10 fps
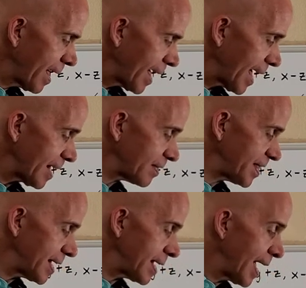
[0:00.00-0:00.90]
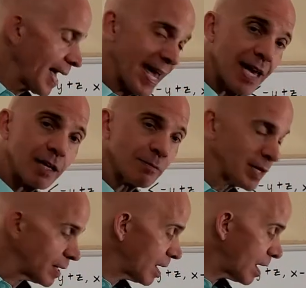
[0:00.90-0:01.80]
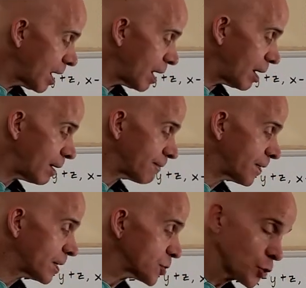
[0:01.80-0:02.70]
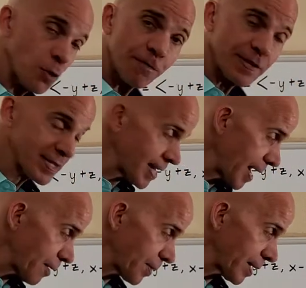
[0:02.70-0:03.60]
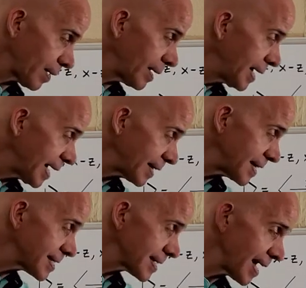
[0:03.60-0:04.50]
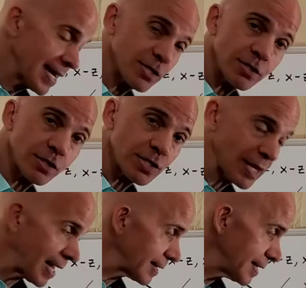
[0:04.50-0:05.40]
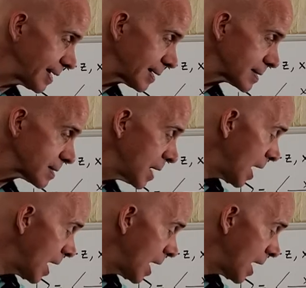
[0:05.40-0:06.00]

And the element of surface area in this case looks like this.